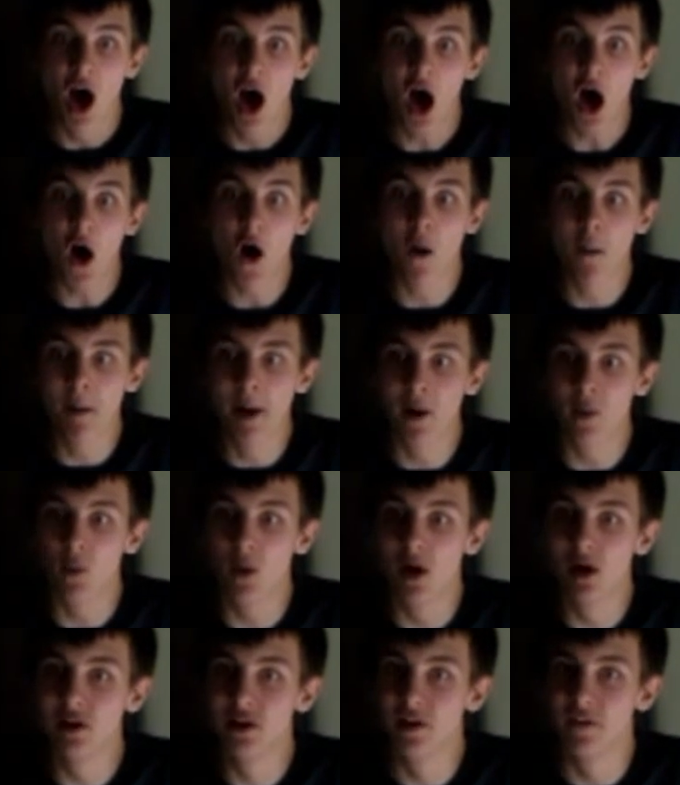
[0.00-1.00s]
Oh my
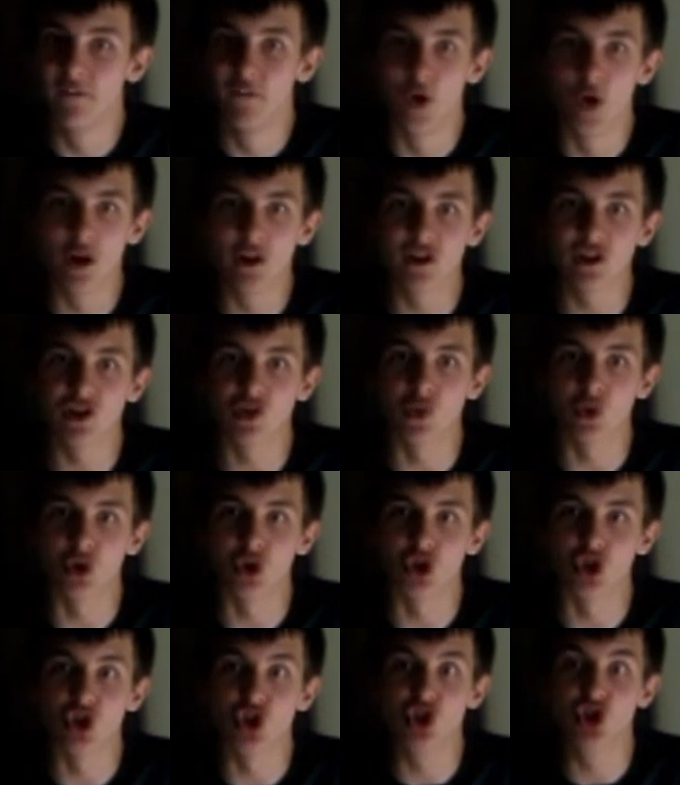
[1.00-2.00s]
word, the voices were
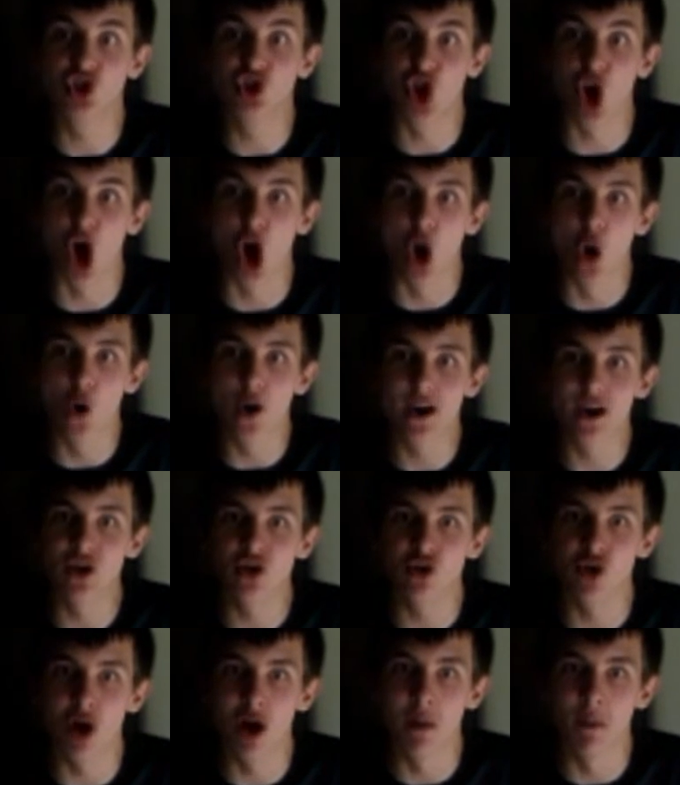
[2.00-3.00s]
just so
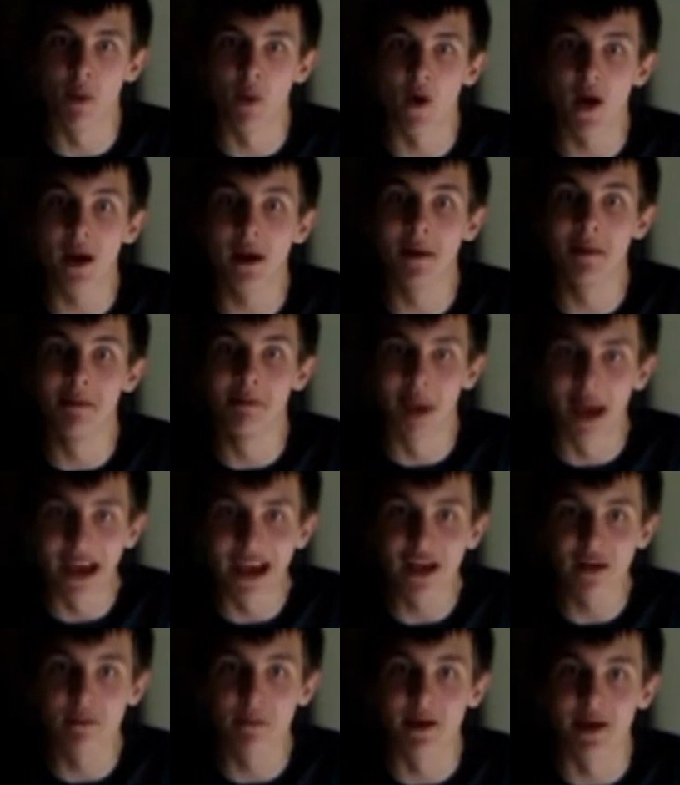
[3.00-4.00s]
incredible and it
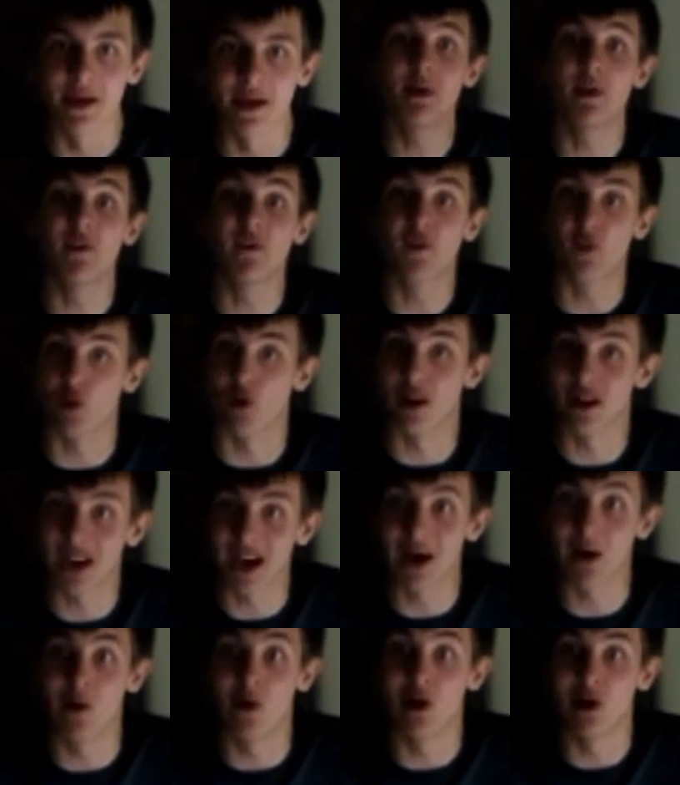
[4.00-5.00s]
made me freak
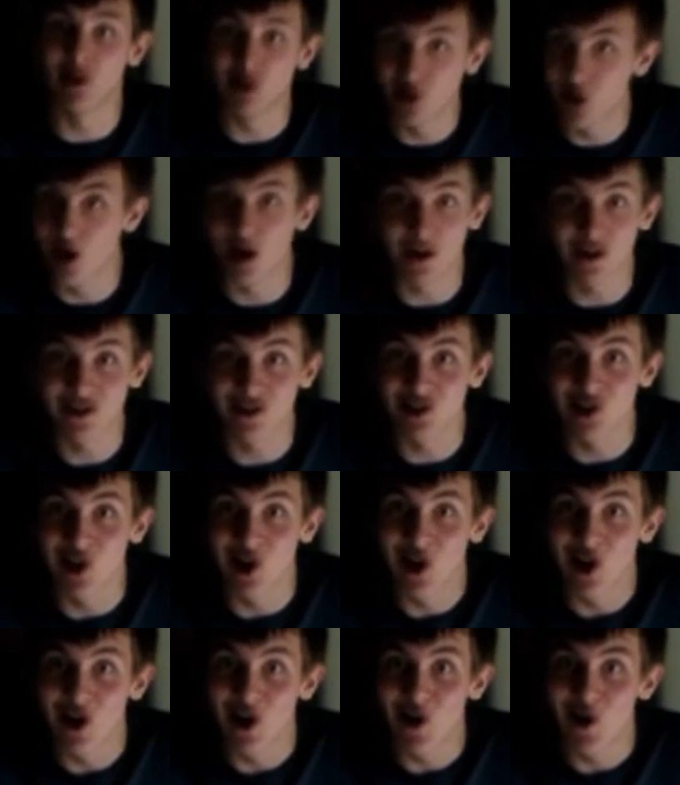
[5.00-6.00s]
out a lot.
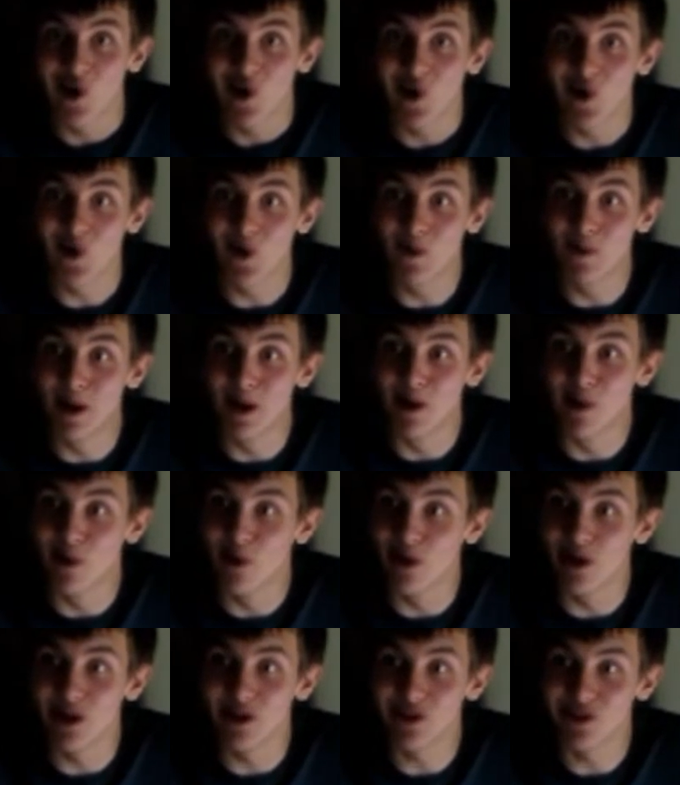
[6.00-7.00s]
Oh my
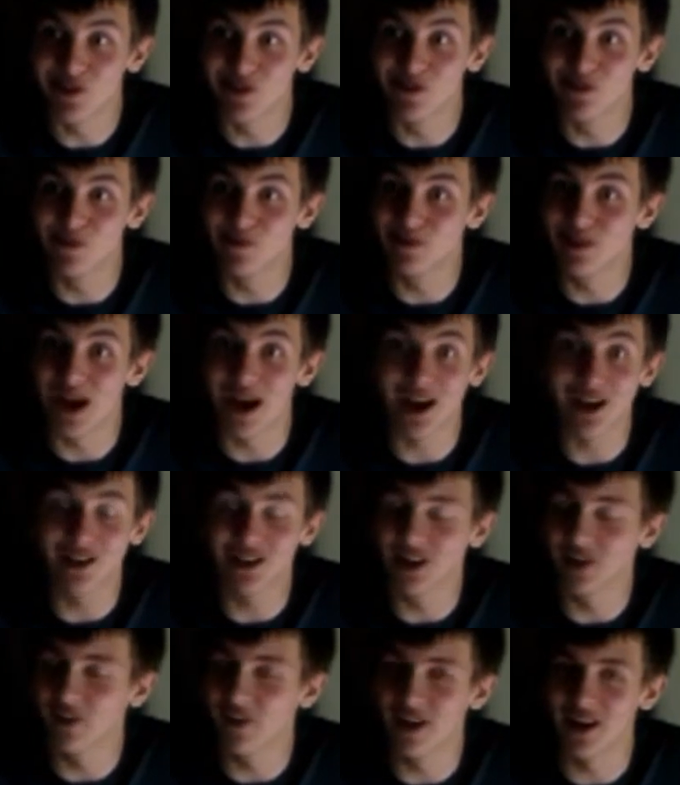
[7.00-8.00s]
word, that
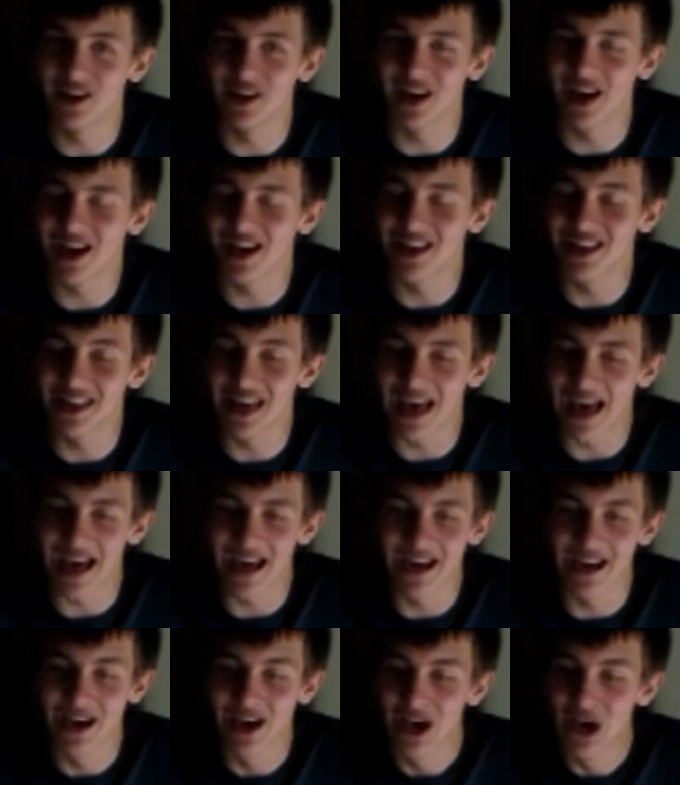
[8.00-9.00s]
cliffhanger
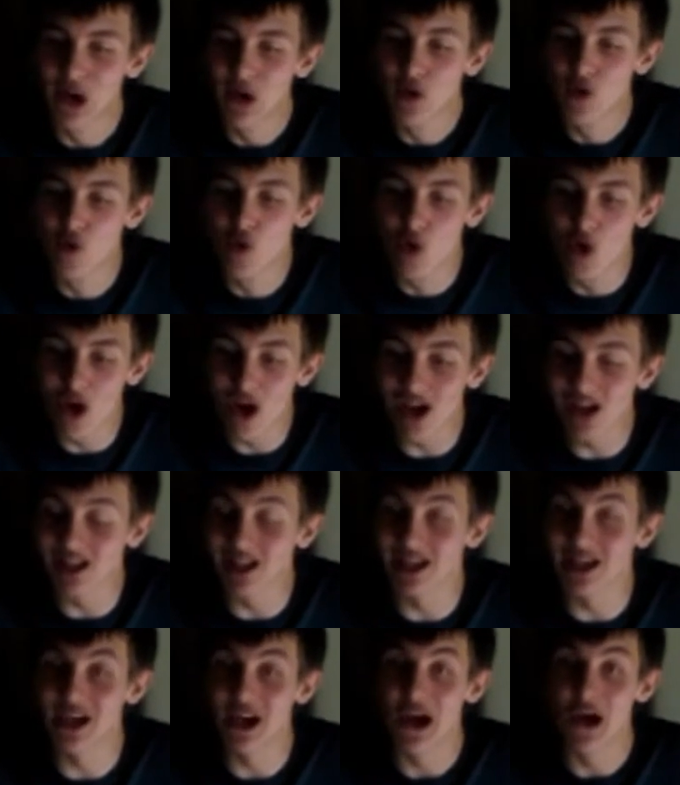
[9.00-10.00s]
again
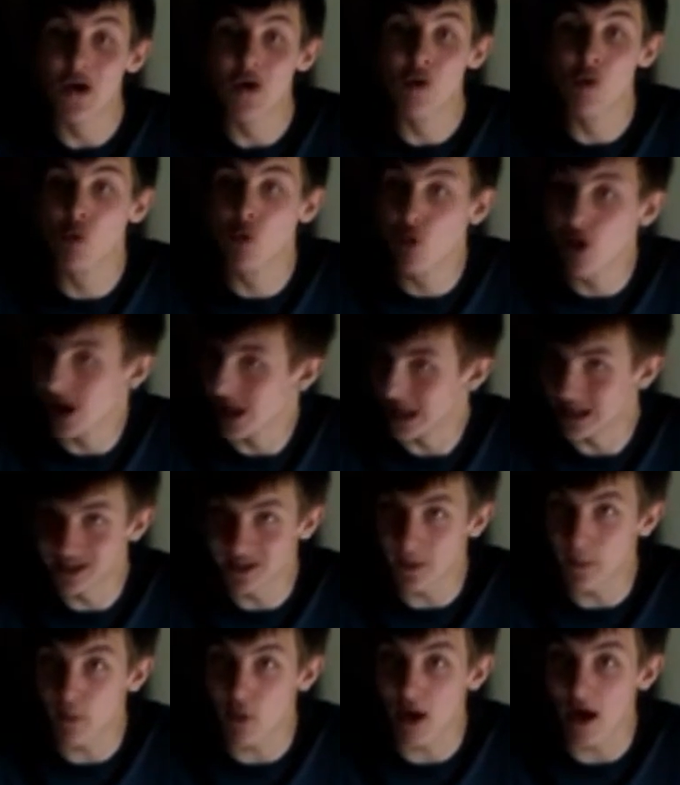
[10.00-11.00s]
really, really
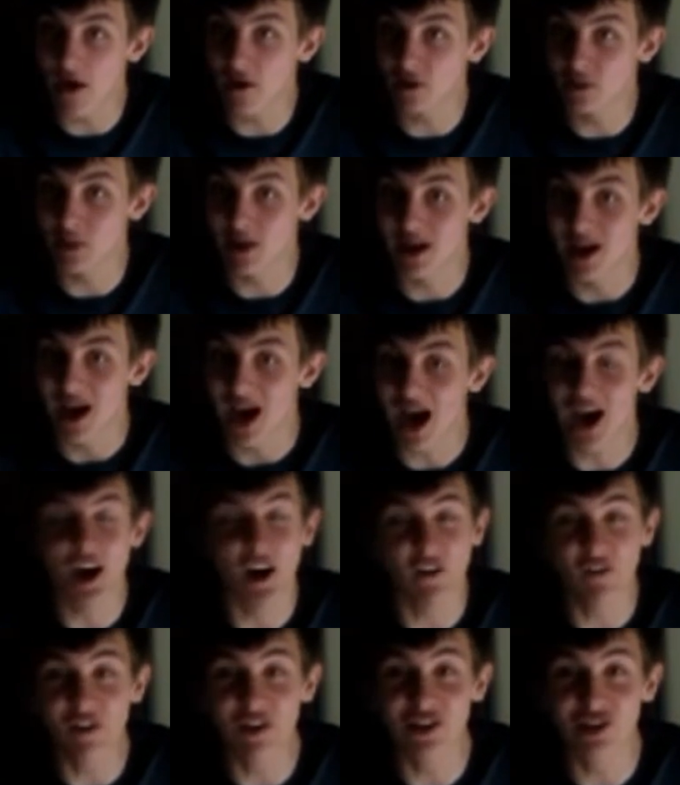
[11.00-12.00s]
surprised me. And
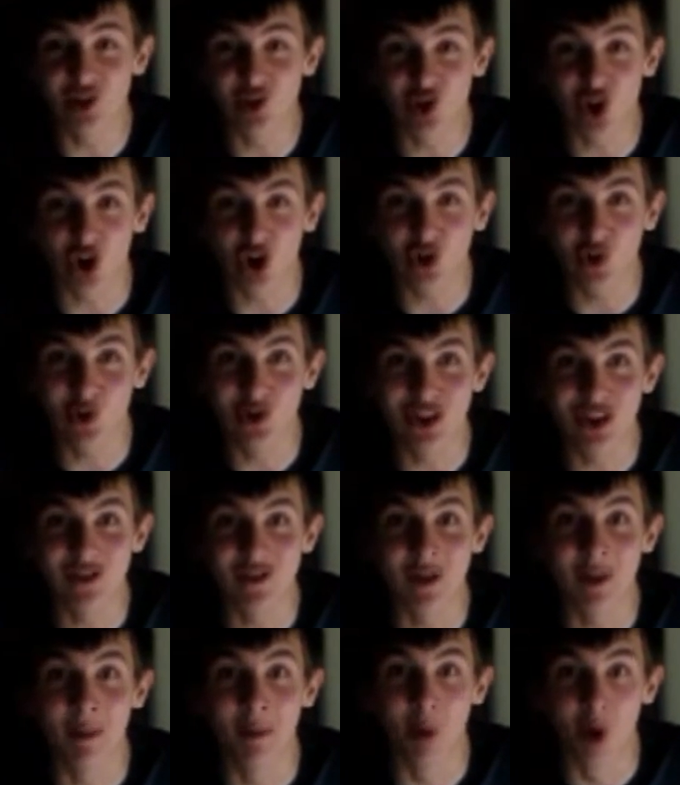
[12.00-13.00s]
I think the Doctor was
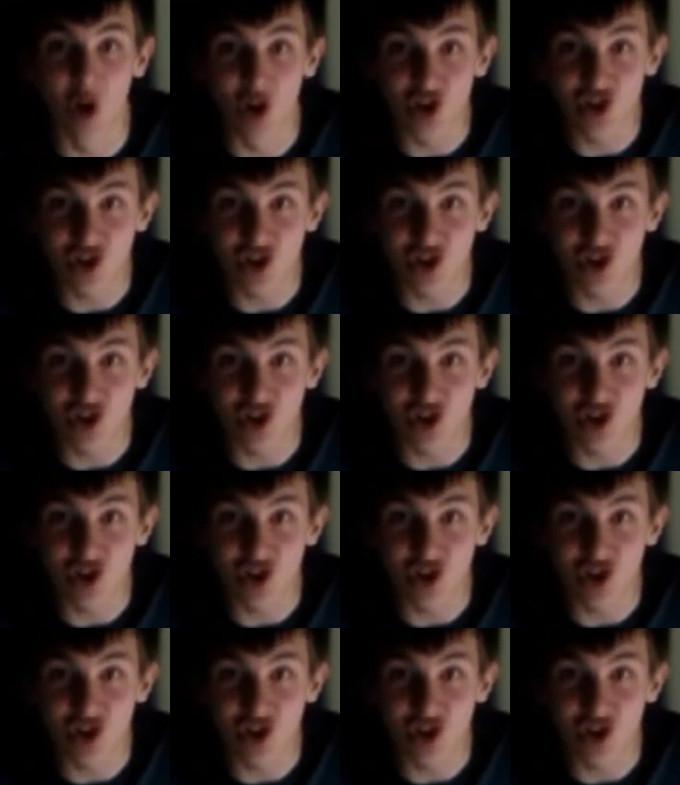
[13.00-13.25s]
even more